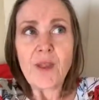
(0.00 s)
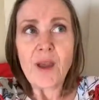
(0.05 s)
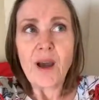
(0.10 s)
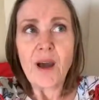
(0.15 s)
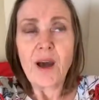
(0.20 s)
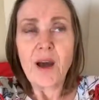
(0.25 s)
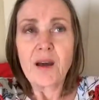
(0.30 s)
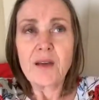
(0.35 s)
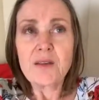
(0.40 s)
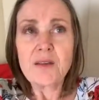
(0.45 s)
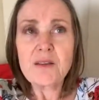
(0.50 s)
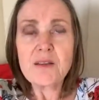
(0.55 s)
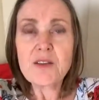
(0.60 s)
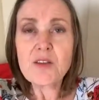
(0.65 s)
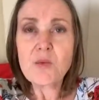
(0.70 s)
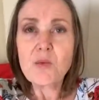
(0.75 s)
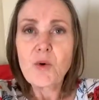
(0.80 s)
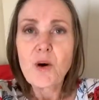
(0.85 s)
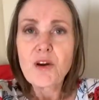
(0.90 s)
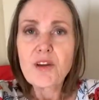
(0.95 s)
And
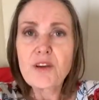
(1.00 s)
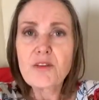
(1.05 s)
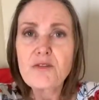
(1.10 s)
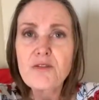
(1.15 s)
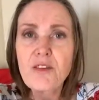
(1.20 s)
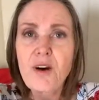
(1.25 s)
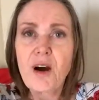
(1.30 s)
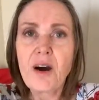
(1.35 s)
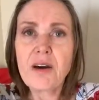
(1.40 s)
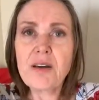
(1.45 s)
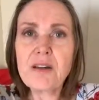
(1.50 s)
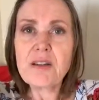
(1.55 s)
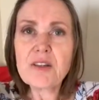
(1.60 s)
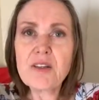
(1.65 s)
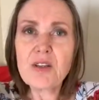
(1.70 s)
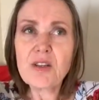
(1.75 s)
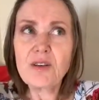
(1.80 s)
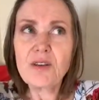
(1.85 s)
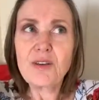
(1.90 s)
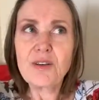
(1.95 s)
what you find is
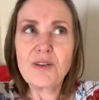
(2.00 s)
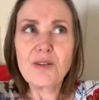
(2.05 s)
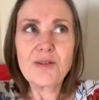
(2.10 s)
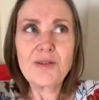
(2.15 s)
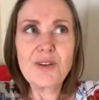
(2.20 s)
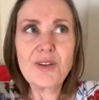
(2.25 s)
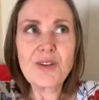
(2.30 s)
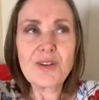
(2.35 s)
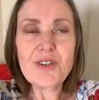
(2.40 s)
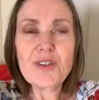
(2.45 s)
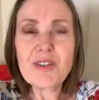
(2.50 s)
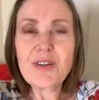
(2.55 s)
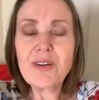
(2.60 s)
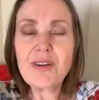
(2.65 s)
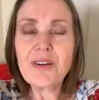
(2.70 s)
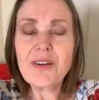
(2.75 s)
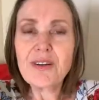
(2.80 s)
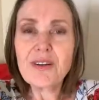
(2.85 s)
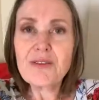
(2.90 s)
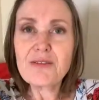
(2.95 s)
that you
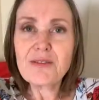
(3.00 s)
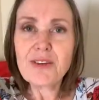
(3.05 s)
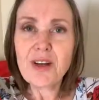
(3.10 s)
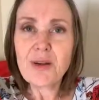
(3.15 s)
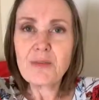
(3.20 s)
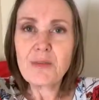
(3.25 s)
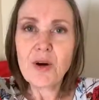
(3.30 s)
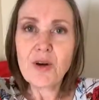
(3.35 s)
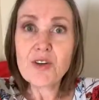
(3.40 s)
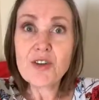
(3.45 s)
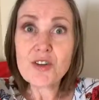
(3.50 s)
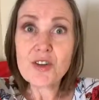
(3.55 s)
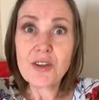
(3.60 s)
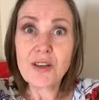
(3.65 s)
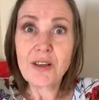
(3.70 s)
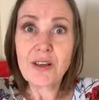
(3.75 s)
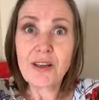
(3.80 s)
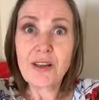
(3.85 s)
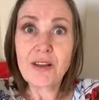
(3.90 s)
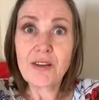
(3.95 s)
certainly don't feel
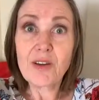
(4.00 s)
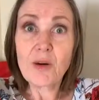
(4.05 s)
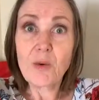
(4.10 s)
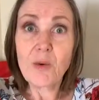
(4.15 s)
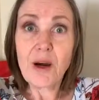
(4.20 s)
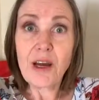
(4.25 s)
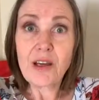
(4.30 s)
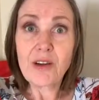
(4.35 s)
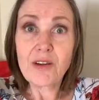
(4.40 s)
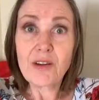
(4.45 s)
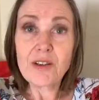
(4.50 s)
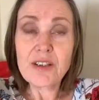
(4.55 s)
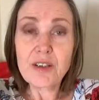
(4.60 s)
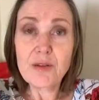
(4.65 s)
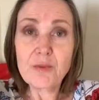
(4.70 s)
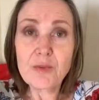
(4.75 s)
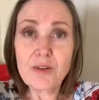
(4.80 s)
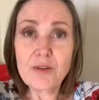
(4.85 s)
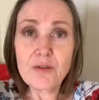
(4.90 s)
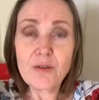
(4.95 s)
emotionally the way you
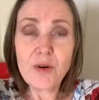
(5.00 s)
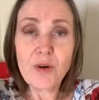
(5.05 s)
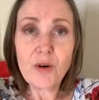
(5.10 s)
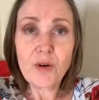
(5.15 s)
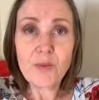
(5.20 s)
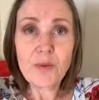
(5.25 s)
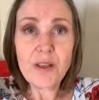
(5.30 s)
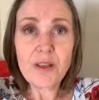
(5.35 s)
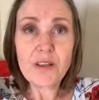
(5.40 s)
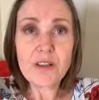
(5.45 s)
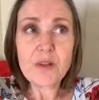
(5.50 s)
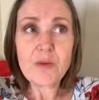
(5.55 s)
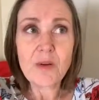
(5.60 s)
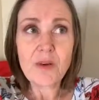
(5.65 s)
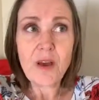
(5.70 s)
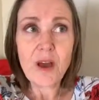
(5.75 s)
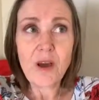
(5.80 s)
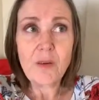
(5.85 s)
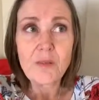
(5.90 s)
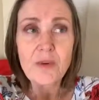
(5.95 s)
did before, because what
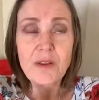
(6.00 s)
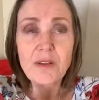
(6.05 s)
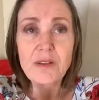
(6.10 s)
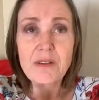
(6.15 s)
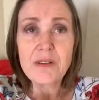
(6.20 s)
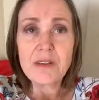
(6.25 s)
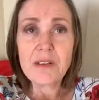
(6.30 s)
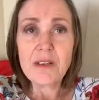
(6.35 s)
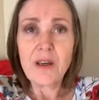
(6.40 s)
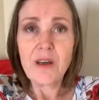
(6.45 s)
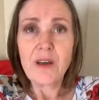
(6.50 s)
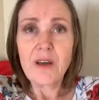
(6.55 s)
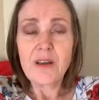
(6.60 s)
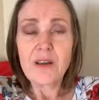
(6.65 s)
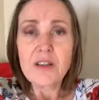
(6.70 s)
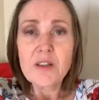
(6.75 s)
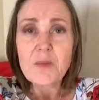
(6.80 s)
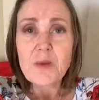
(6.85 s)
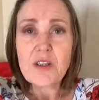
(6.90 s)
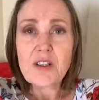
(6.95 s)
happens,
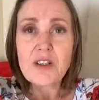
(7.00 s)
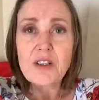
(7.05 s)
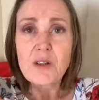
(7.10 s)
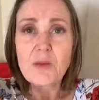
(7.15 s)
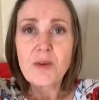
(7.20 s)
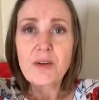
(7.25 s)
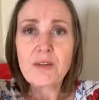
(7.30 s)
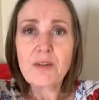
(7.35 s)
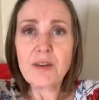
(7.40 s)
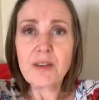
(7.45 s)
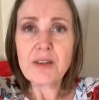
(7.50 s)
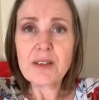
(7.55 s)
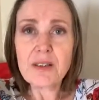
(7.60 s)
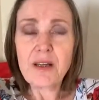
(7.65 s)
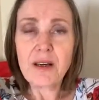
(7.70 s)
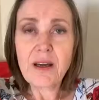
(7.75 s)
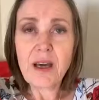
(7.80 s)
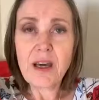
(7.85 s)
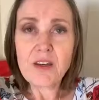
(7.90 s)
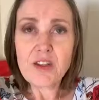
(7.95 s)
especially with things
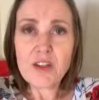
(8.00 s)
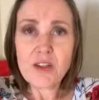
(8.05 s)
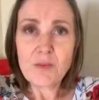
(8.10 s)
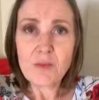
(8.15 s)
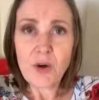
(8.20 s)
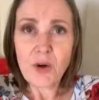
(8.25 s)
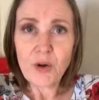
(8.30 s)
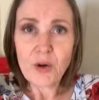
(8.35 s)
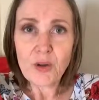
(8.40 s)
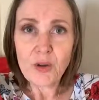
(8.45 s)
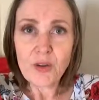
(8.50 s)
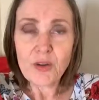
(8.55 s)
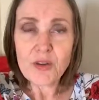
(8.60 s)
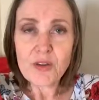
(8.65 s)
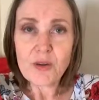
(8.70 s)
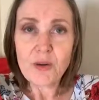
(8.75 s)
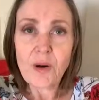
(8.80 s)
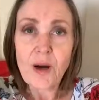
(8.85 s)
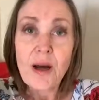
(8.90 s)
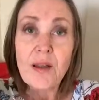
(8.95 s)
like Hashimoto's
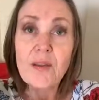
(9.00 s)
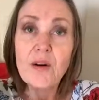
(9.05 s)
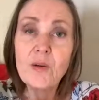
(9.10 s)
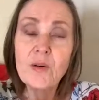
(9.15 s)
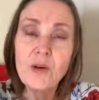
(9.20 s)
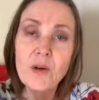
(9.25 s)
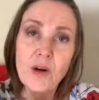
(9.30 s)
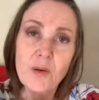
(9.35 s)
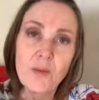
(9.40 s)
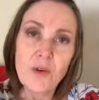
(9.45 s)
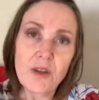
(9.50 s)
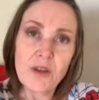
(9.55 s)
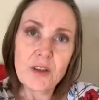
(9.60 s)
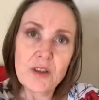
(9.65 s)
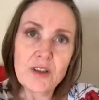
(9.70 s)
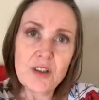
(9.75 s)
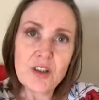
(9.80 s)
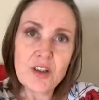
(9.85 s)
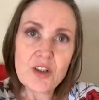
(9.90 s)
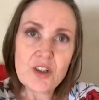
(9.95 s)
or other autoimmune
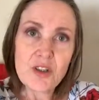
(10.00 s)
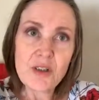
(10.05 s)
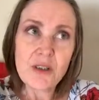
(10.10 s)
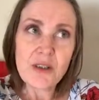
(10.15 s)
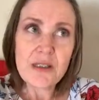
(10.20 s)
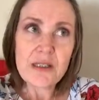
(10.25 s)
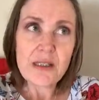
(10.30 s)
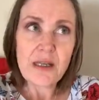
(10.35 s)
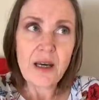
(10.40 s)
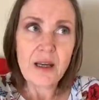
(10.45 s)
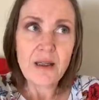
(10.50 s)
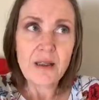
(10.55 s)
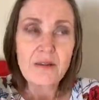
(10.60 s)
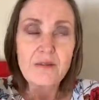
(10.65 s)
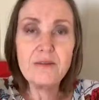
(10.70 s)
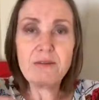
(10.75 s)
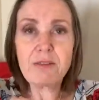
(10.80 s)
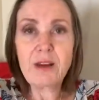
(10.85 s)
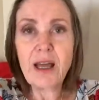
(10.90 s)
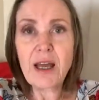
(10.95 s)
conditions that
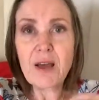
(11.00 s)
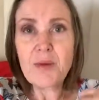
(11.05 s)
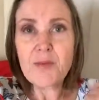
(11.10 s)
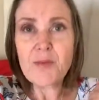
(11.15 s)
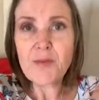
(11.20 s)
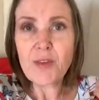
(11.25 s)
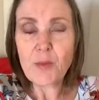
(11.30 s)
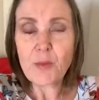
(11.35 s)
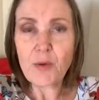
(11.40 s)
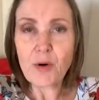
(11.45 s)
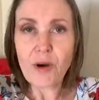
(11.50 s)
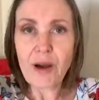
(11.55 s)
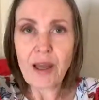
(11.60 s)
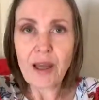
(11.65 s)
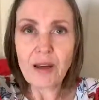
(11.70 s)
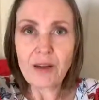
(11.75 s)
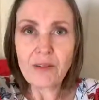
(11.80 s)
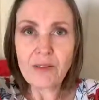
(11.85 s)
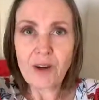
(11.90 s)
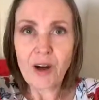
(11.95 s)
inflame the
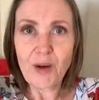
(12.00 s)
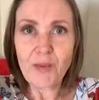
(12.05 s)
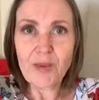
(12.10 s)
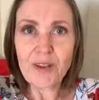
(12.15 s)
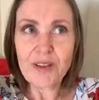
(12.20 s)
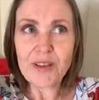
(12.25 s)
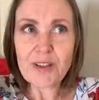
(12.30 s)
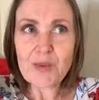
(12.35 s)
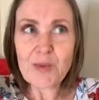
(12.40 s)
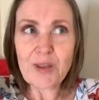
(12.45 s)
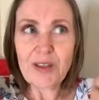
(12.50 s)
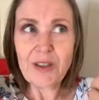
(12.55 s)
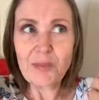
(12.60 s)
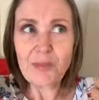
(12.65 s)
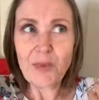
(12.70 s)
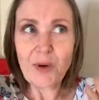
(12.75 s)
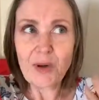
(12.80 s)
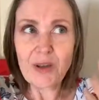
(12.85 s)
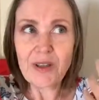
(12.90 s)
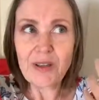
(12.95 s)
brain, right? Because when the
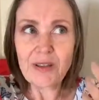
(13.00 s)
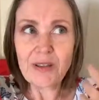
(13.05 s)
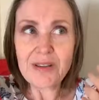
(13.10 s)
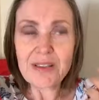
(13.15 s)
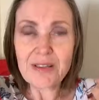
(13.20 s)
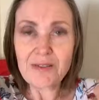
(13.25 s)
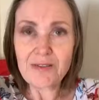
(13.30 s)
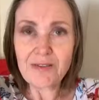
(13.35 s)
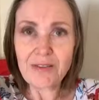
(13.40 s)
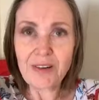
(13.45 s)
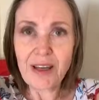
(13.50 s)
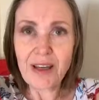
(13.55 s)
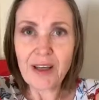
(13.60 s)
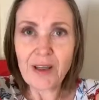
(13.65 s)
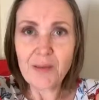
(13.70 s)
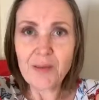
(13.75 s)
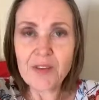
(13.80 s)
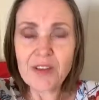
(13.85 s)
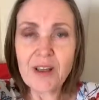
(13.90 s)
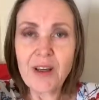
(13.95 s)
body is
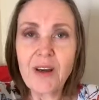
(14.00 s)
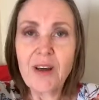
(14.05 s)
inflamed,